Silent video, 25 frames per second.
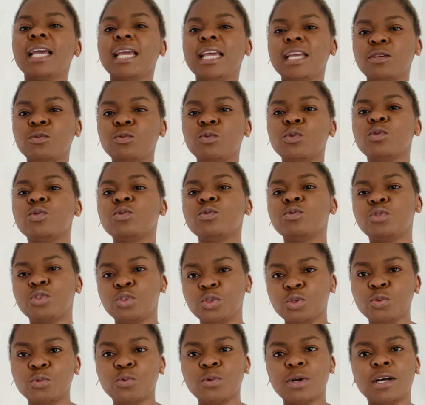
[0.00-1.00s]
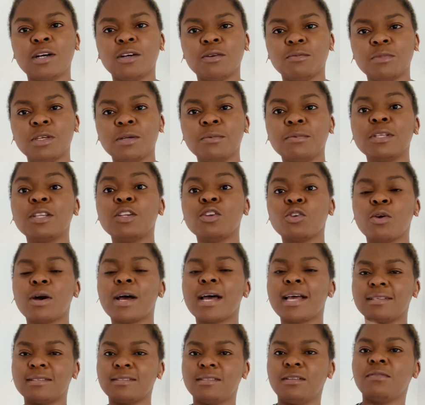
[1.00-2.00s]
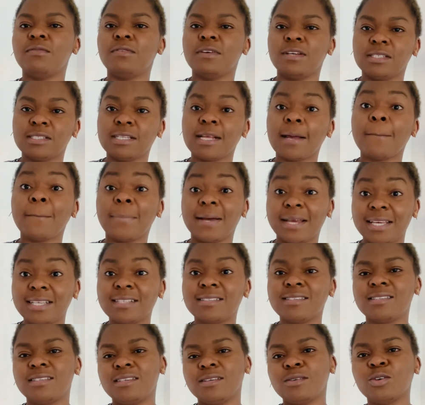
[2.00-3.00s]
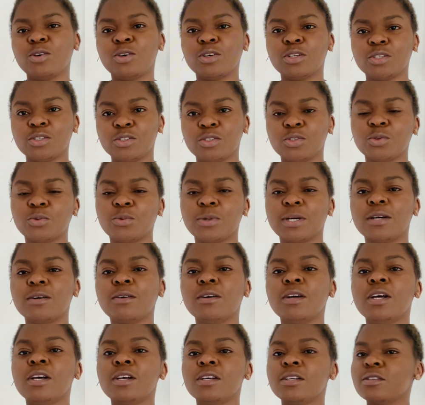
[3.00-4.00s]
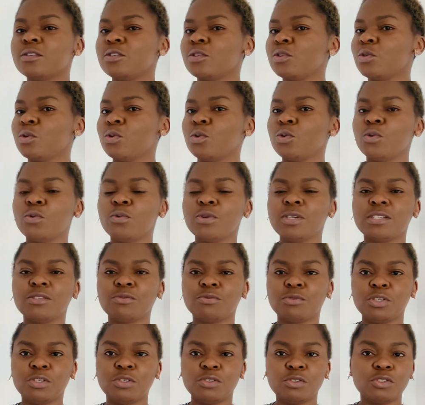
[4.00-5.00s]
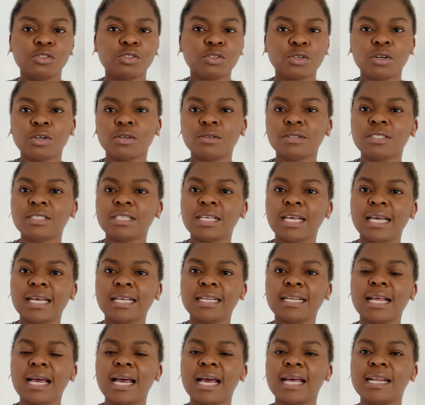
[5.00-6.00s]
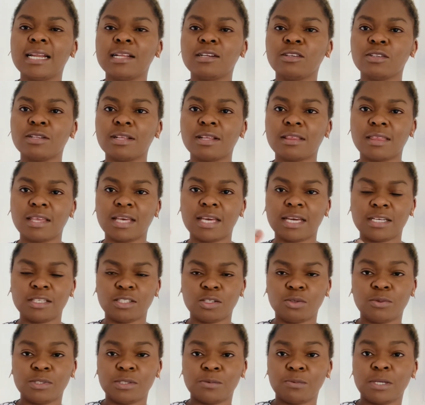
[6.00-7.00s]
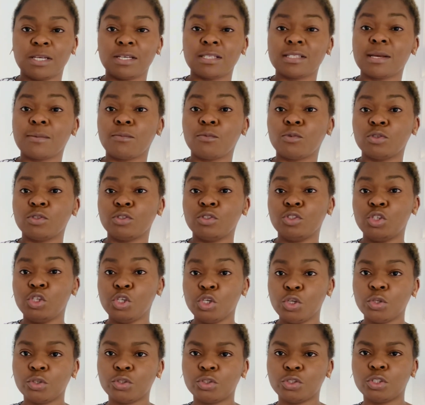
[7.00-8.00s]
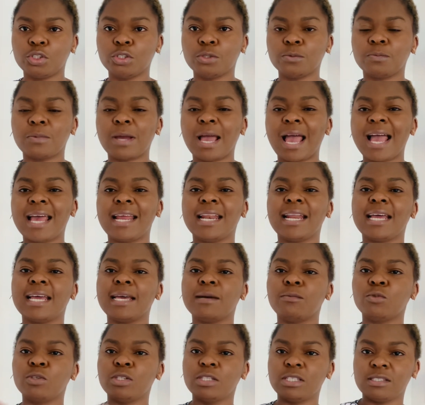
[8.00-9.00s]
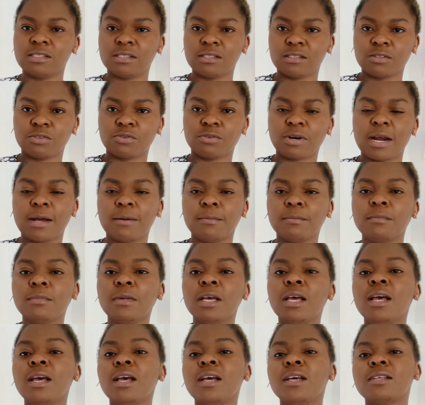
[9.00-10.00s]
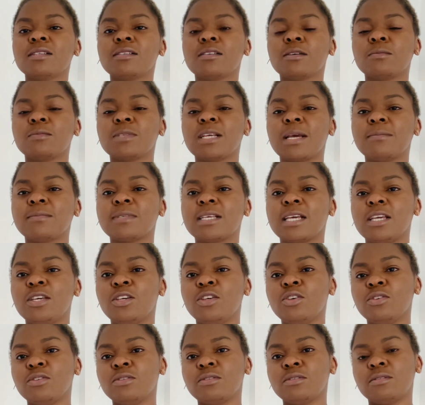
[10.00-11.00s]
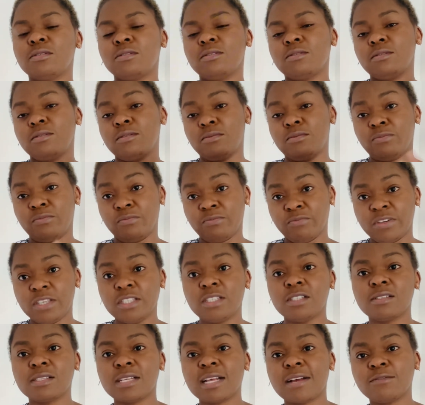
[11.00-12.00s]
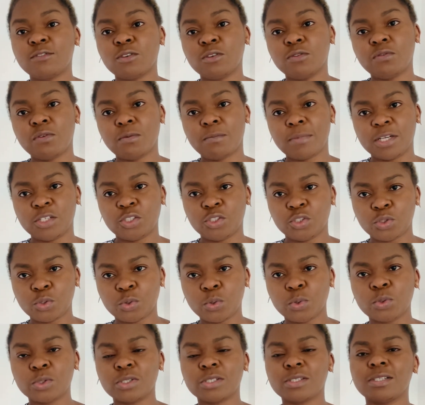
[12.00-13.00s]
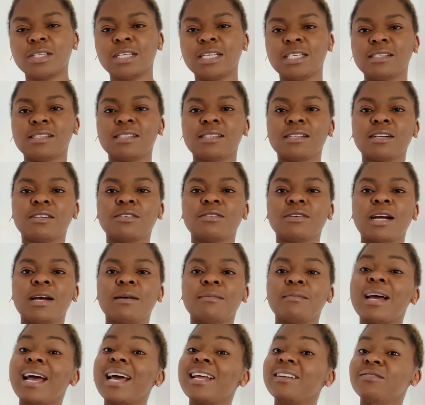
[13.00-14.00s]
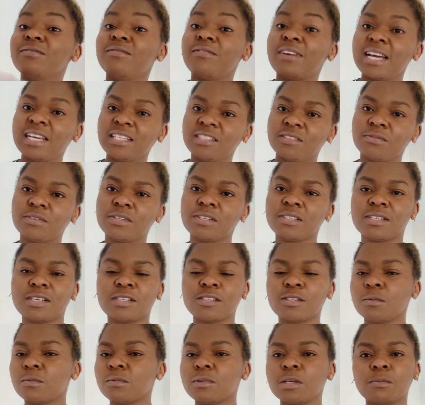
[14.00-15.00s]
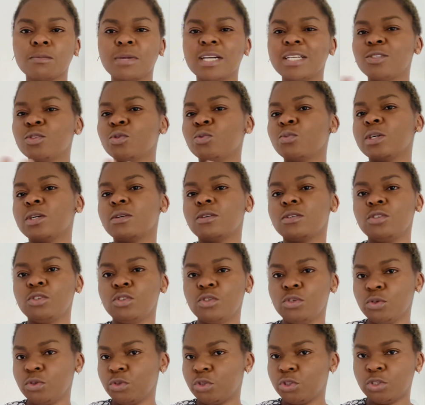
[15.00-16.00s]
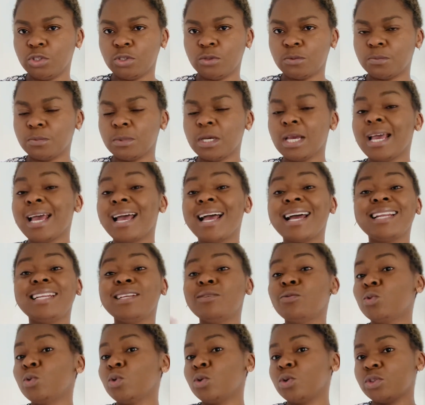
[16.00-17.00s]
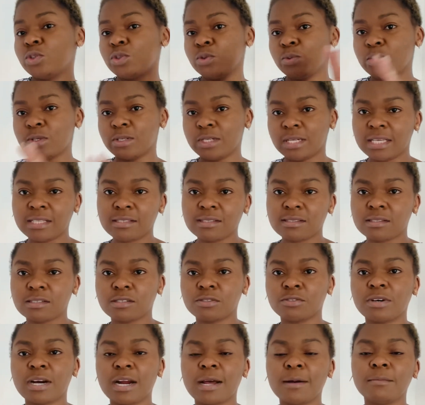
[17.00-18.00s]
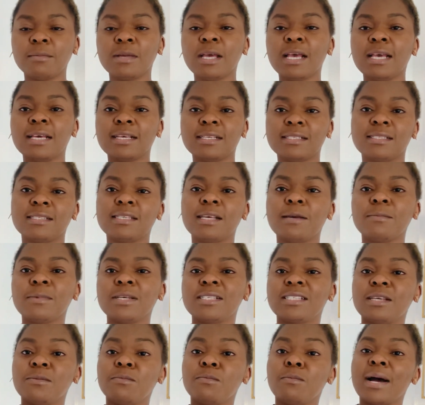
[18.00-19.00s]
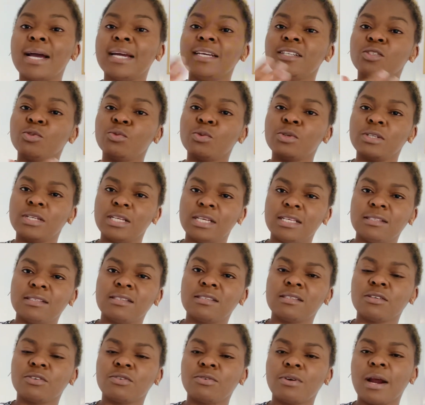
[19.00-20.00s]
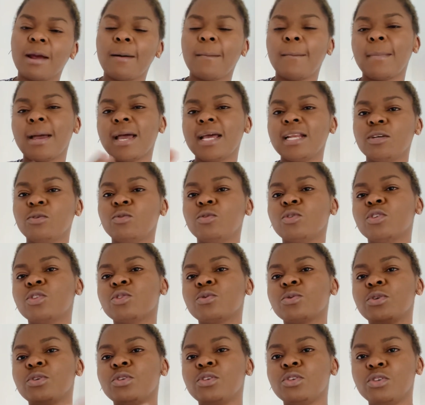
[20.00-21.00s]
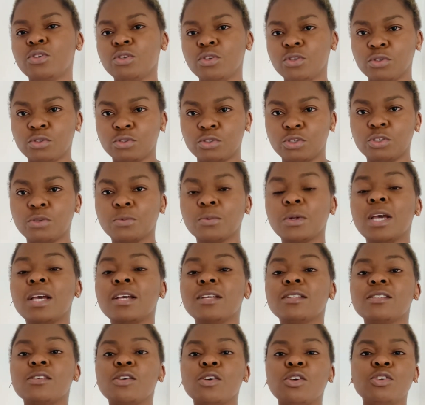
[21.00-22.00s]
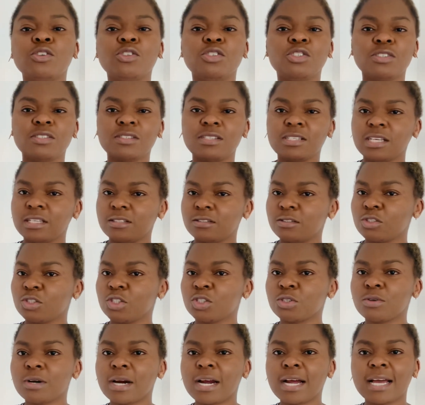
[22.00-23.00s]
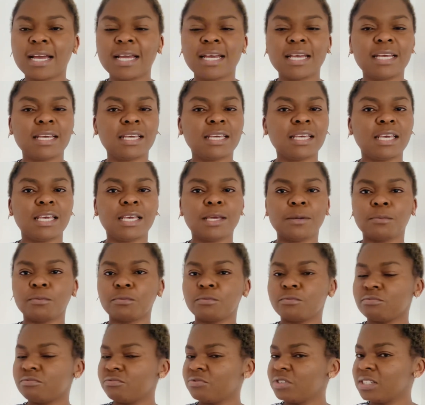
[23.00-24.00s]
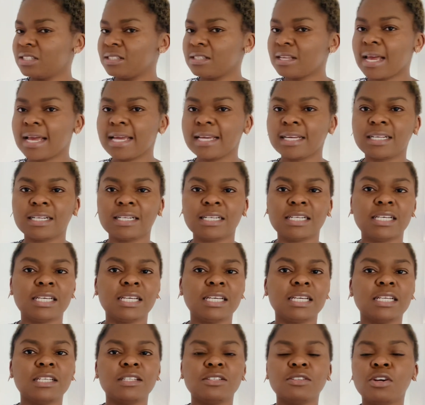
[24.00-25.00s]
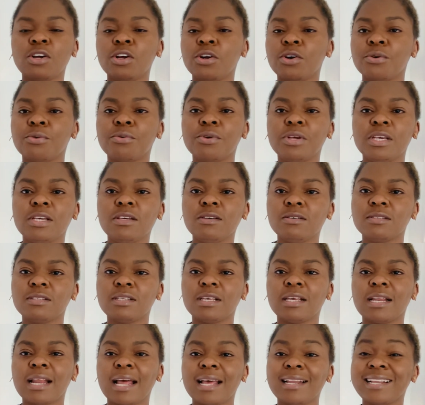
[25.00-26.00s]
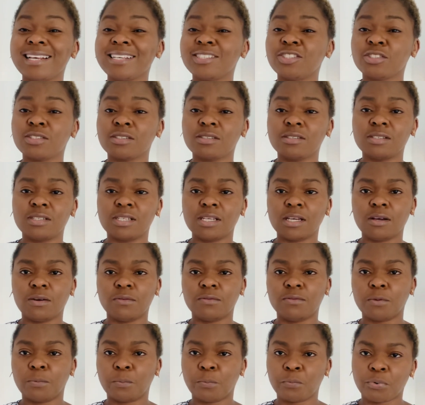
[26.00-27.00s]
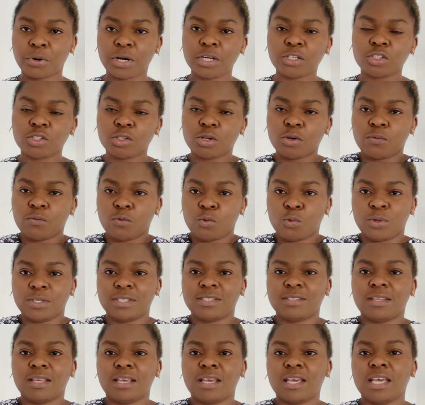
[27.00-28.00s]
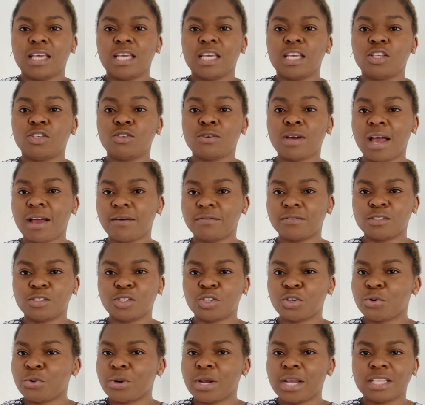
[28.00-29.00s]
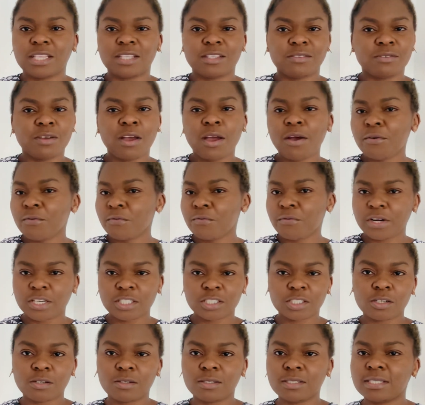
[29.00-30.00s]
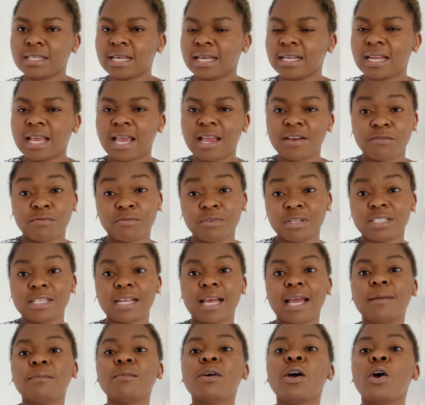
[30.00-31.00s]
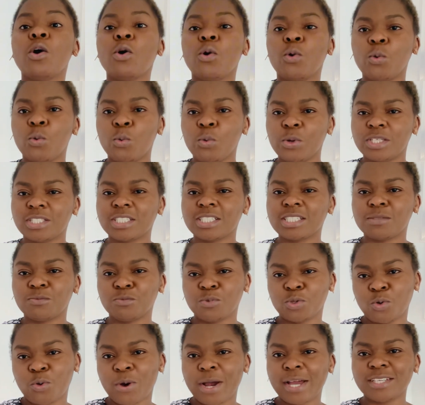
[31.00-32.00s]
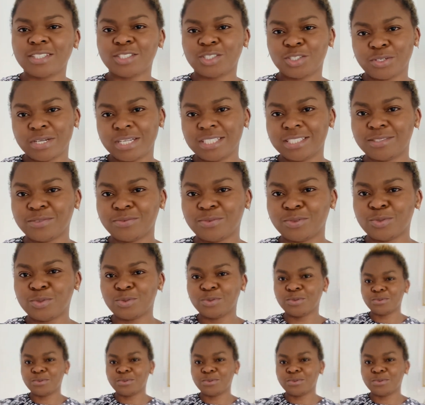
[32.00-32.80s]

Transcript: It will do well, maybe not as the first time, but it's still gonna do well. So always reuse your content. And another thing I do is, because I'm on YouTube and I am on Instagram, sometimes I use videos I've done for my shorts on Instagram and vice versa. Something might do well on YouTube and it will not do well on Instagram, same as it might do well on Instagram and it will not do well on YouTube. So you just need to try, keep recycling, reusing, and that's just going to take off the pressure of always thinking you have to create fresh content every time, which can be quite stressful.